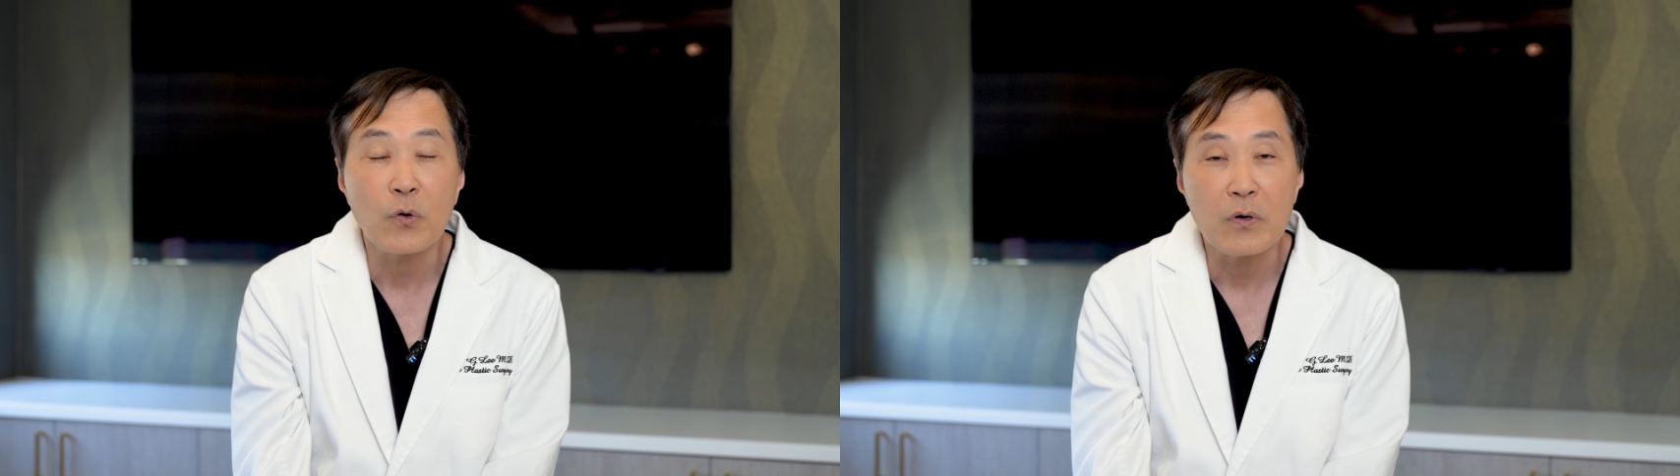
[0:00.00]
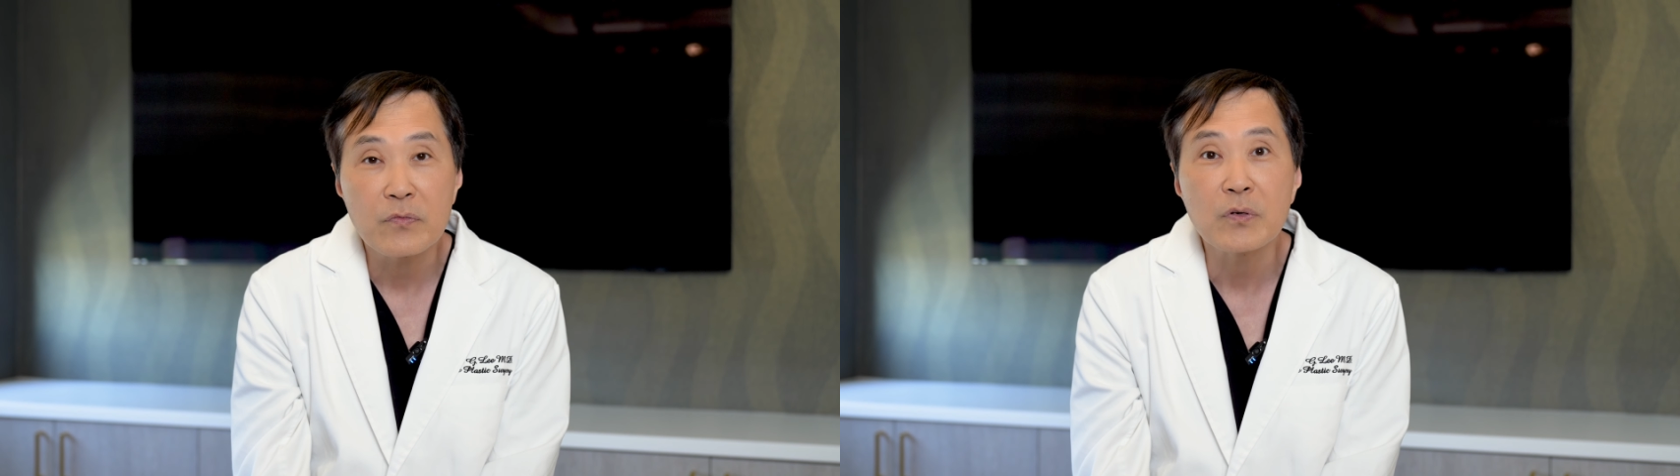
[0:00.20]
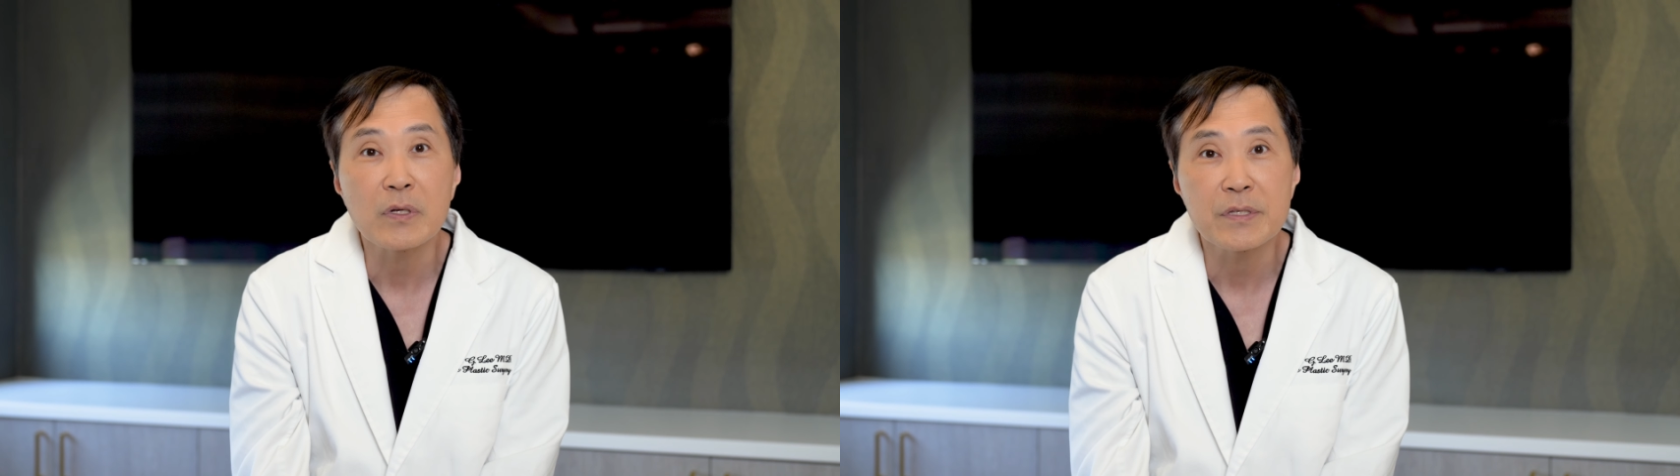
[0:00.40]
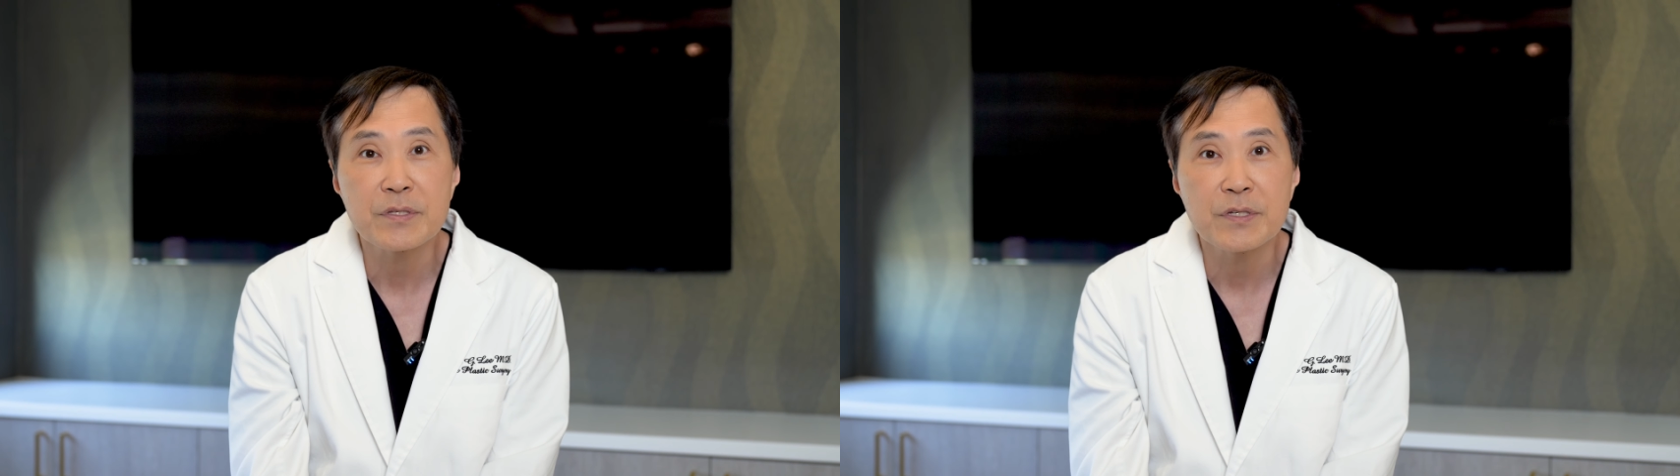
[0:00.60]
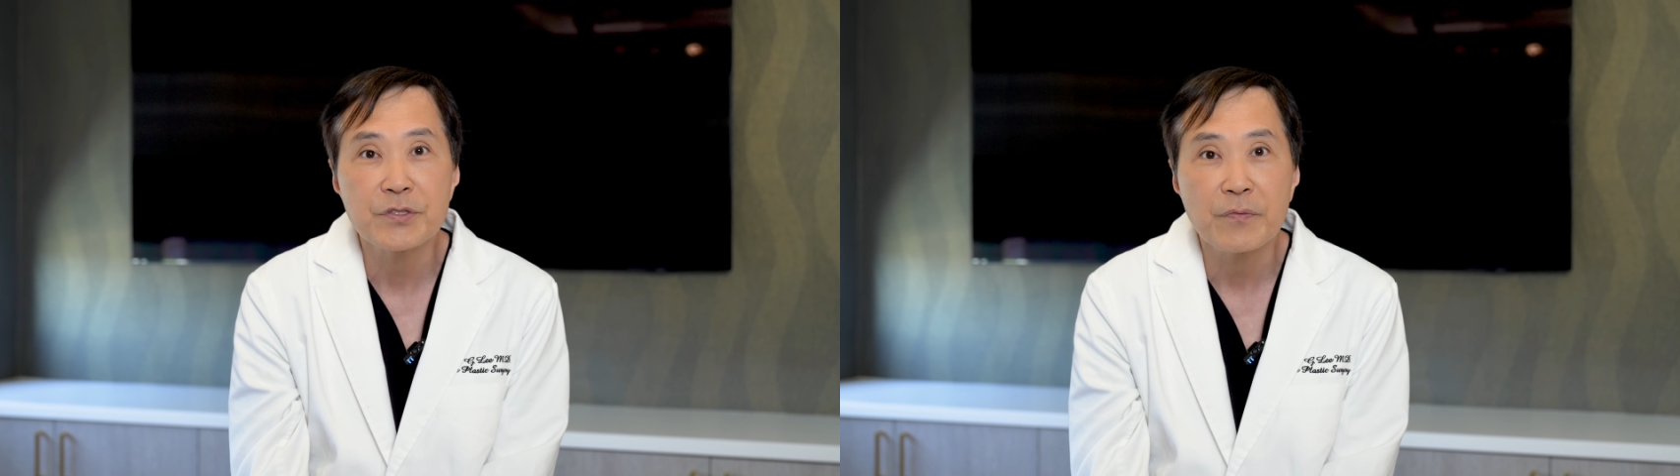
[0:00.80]
for a full
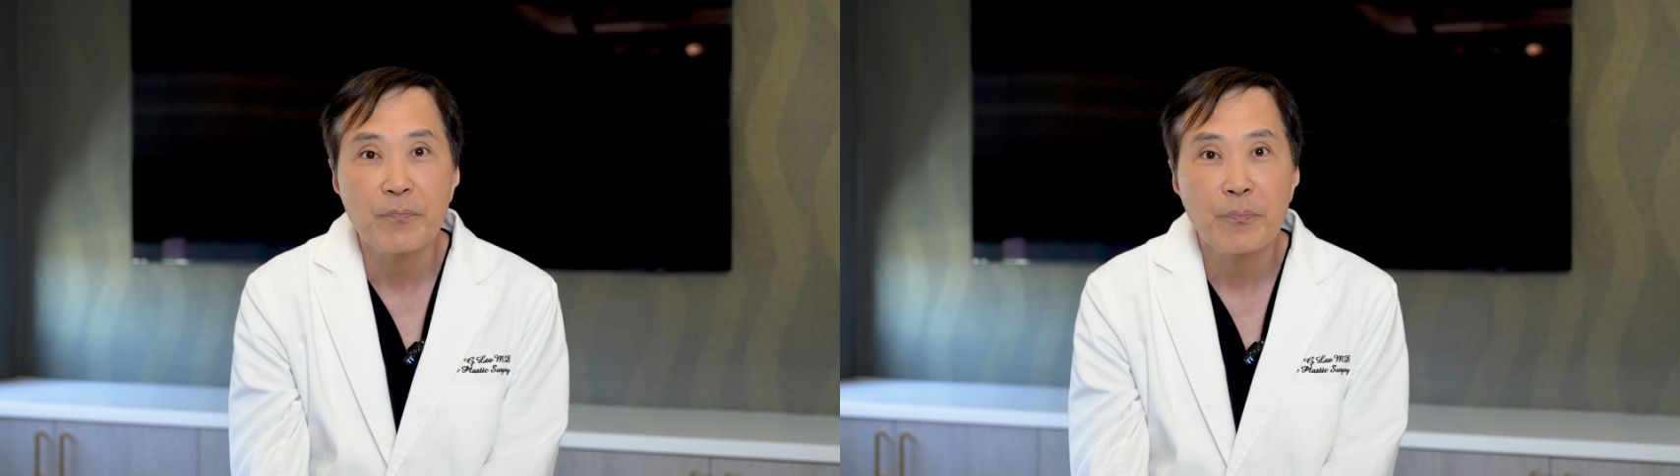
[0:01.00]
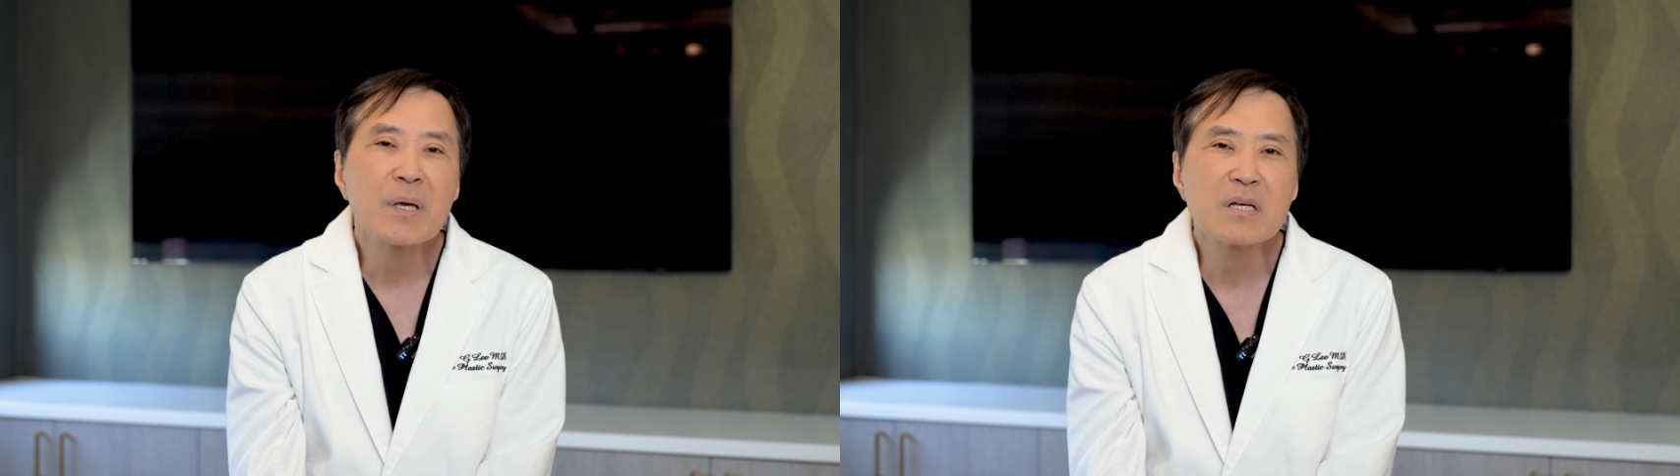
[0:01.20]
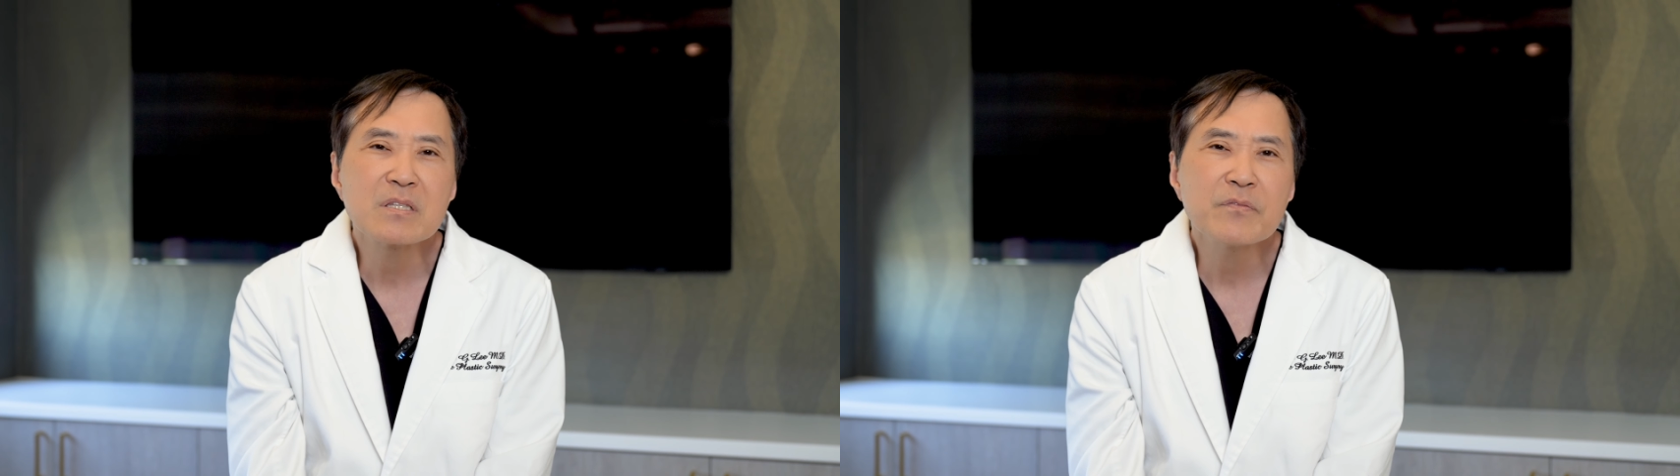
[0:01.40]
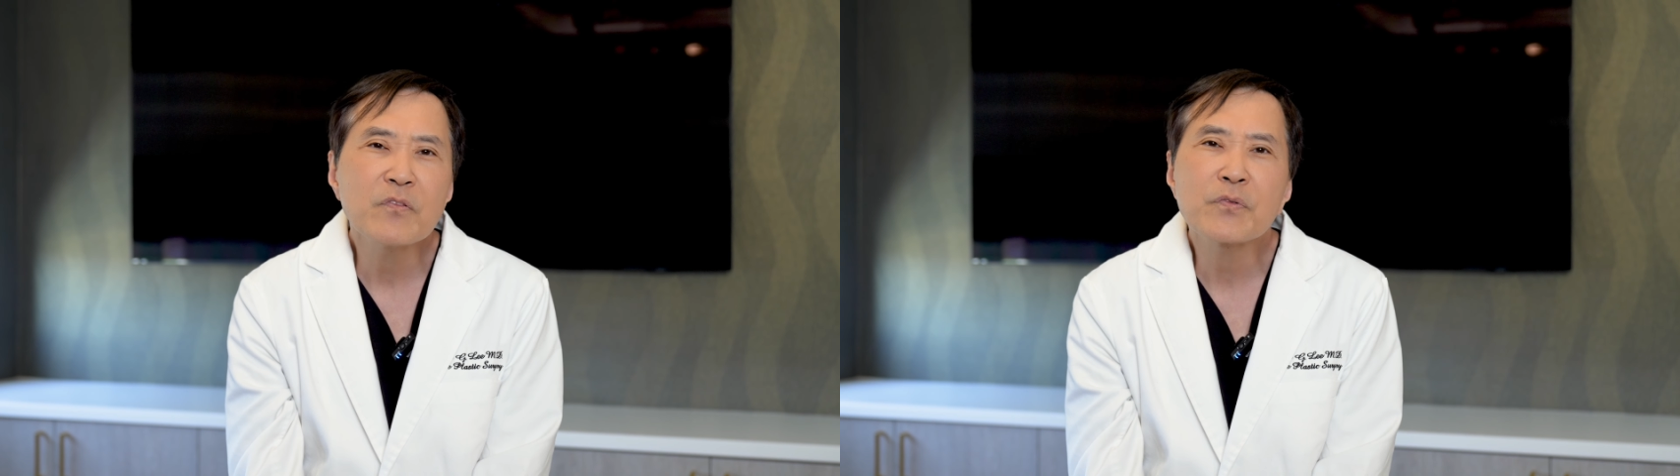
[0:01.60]
incision. Because even